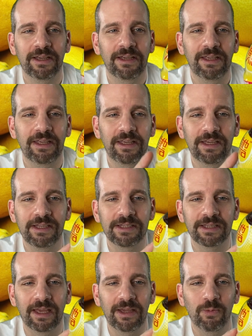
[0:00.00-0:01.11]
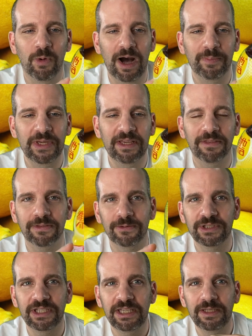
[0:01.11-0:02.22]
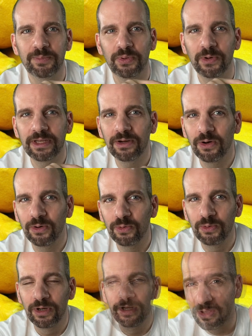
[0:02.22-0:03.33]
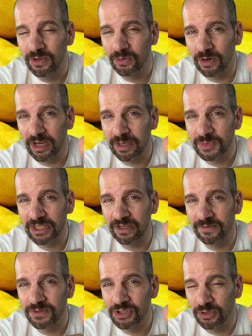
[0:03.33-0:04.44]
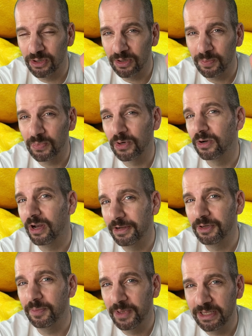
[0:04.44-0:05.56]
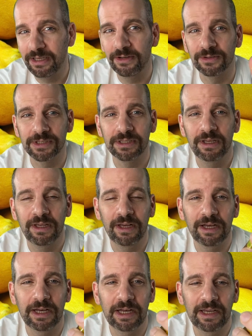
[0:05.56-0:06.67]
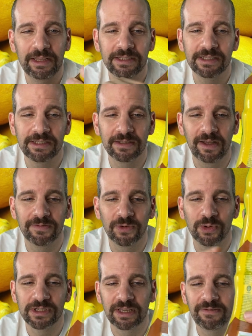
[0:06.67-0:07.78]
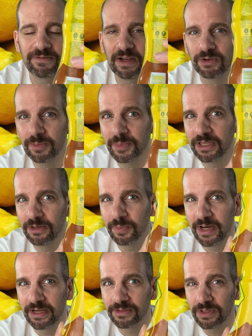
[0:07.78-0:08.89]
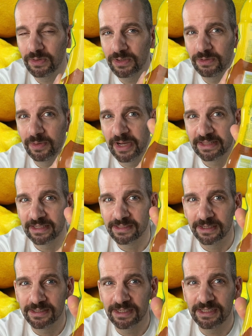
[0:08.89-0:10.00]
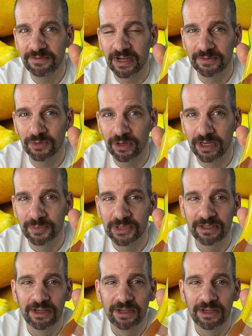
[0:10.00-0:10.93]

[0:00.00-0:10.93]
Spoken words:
is a whopping 13.0 grams of sugar per 100 milliliters. And this is, of course, a 500 milliliter bottle, so you can do the math. That's like 65 grams